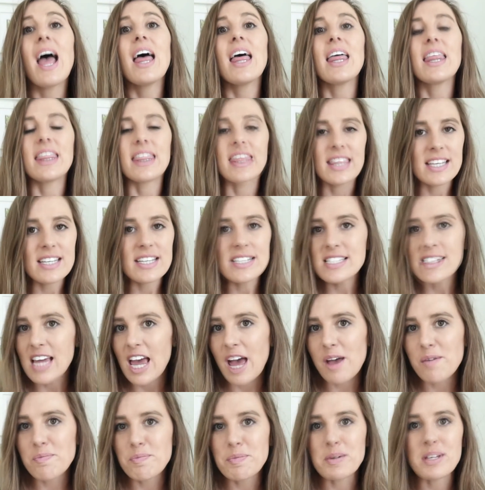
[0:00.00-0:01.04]
This
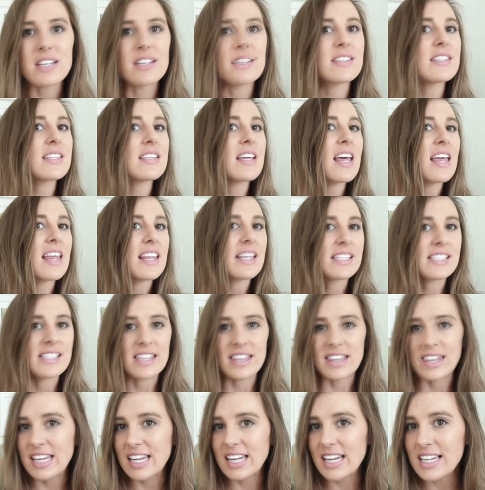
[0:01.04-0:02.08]
happens,
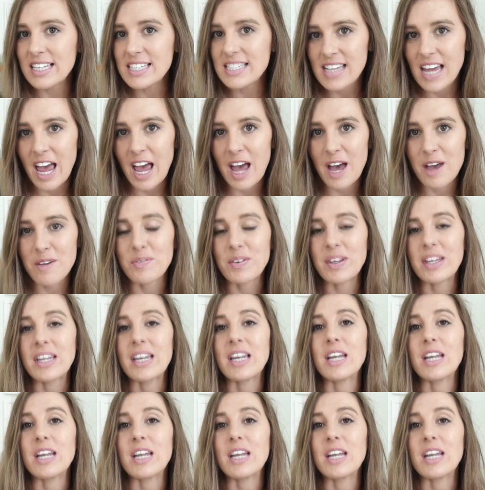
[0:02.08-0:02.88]
things happen,